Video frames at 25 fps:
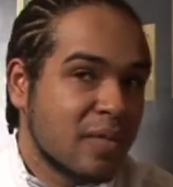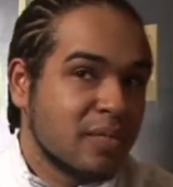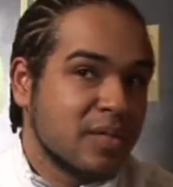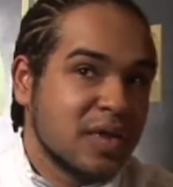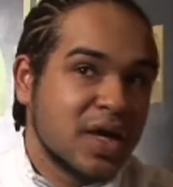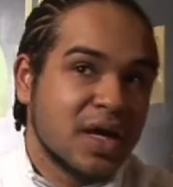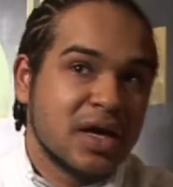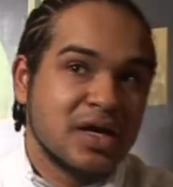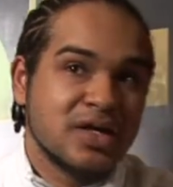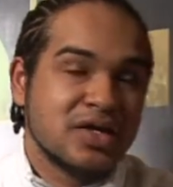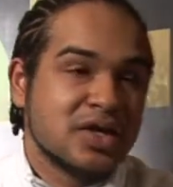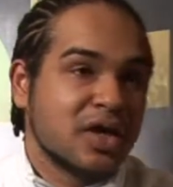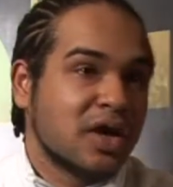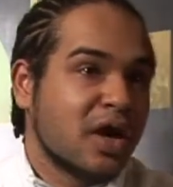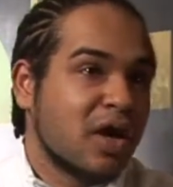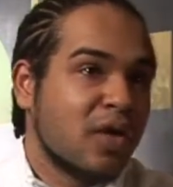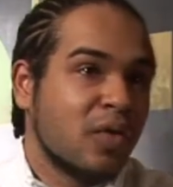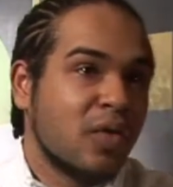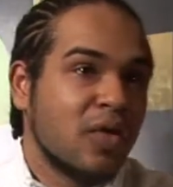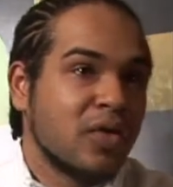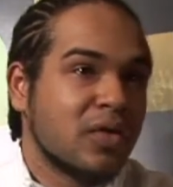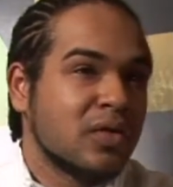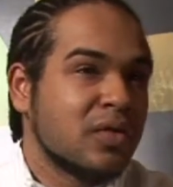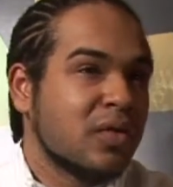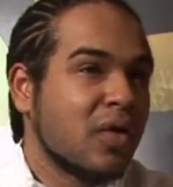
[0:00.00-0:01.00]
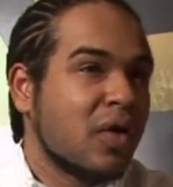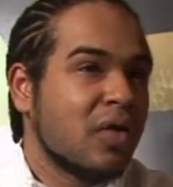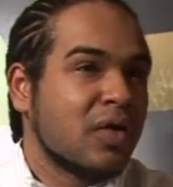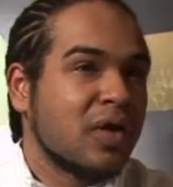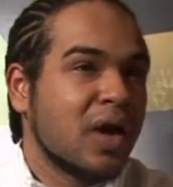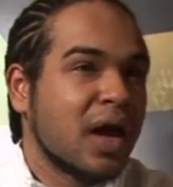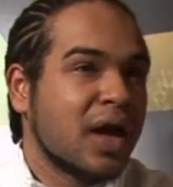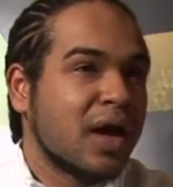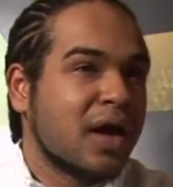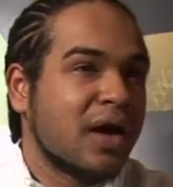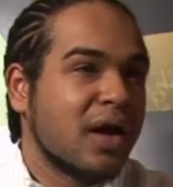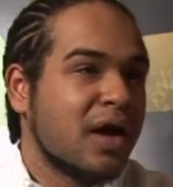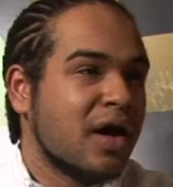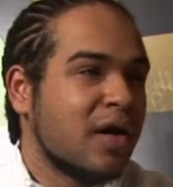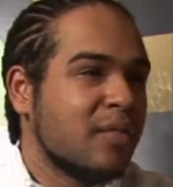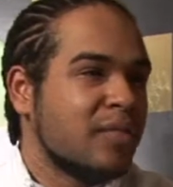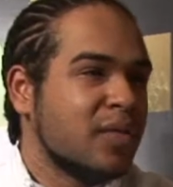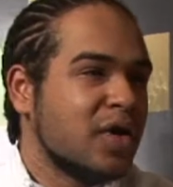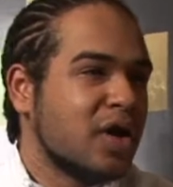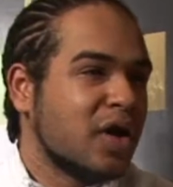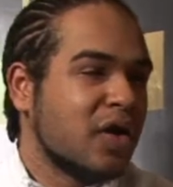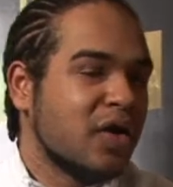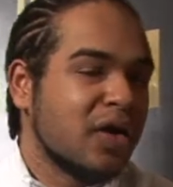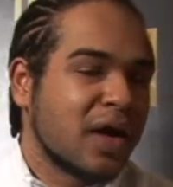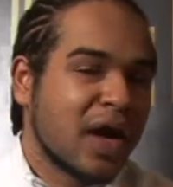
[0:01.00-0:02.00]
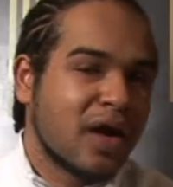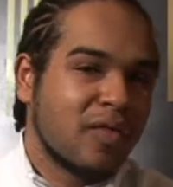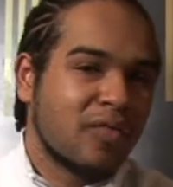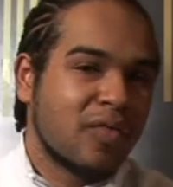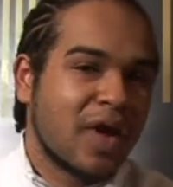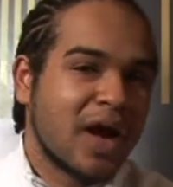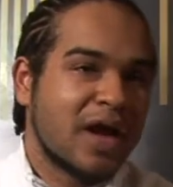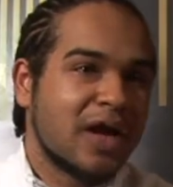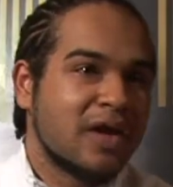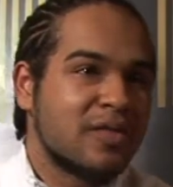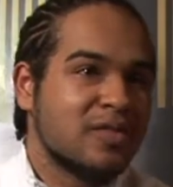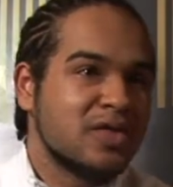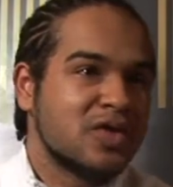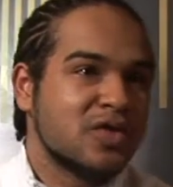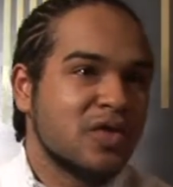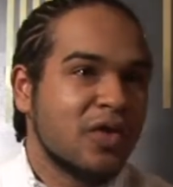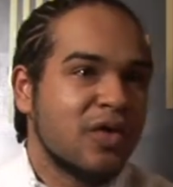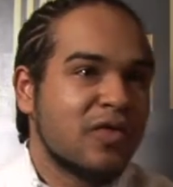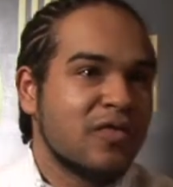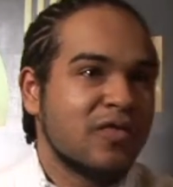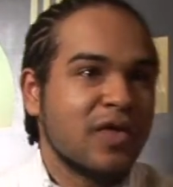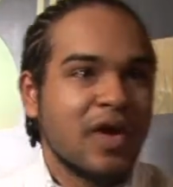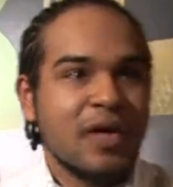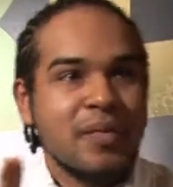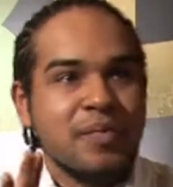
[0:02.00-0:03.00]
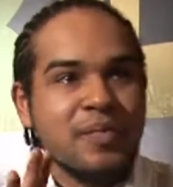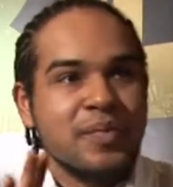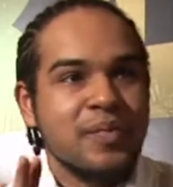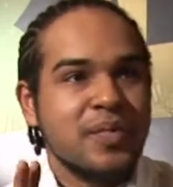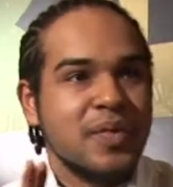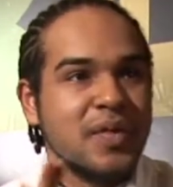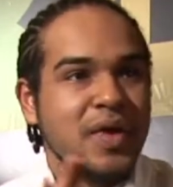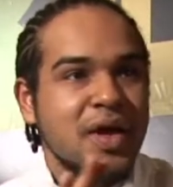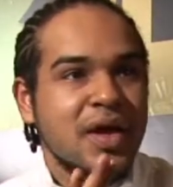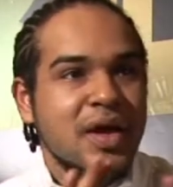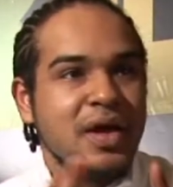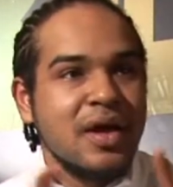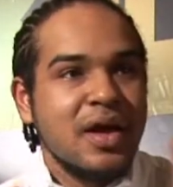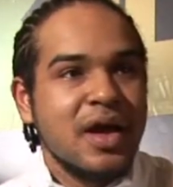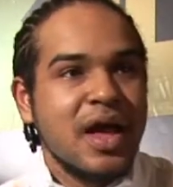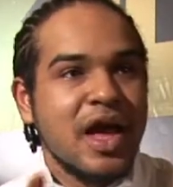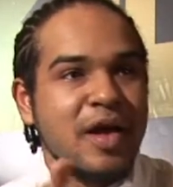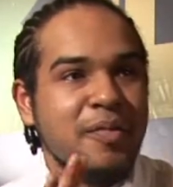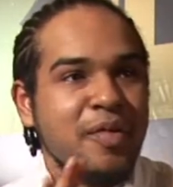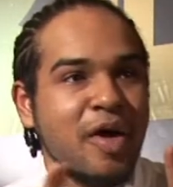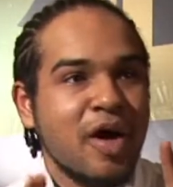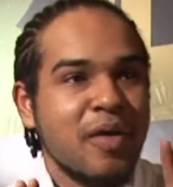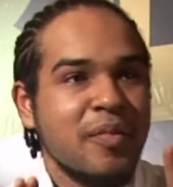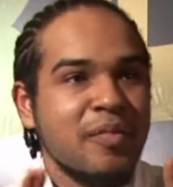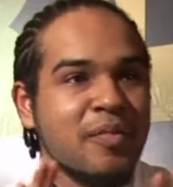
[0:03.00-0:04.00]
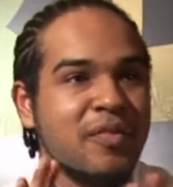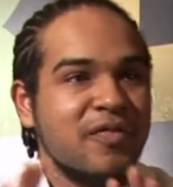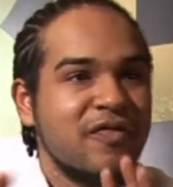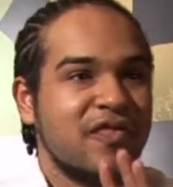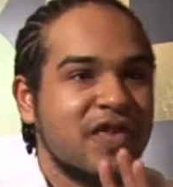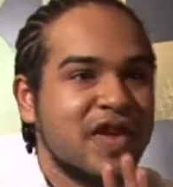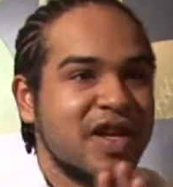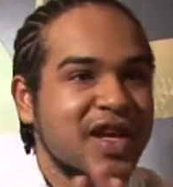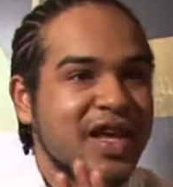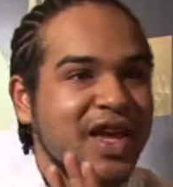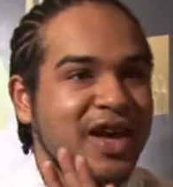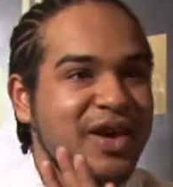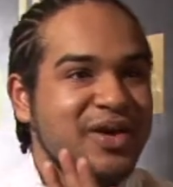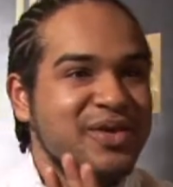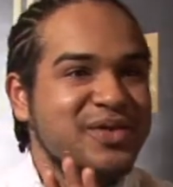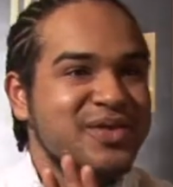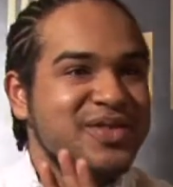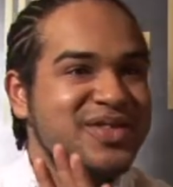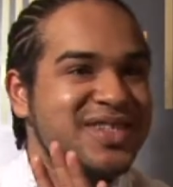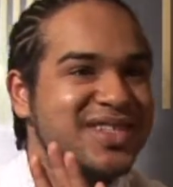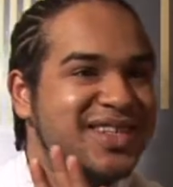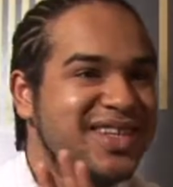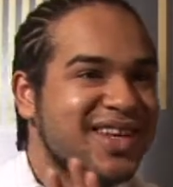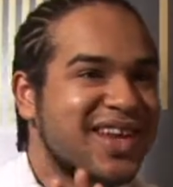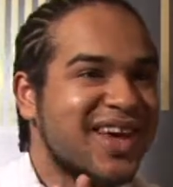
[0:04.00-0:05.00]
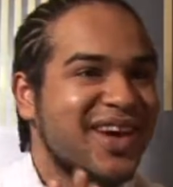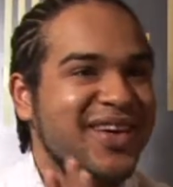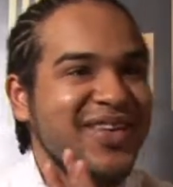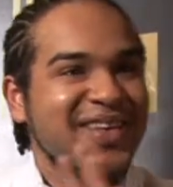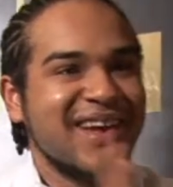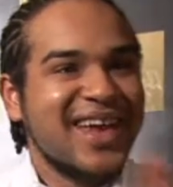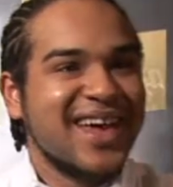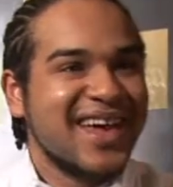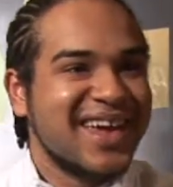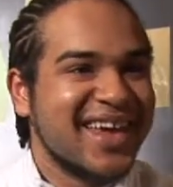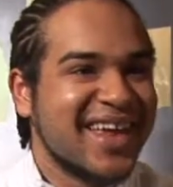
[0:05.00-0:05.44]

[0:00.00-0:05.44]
years ago on like, you know, you get random sort of hip-hop videos, you know,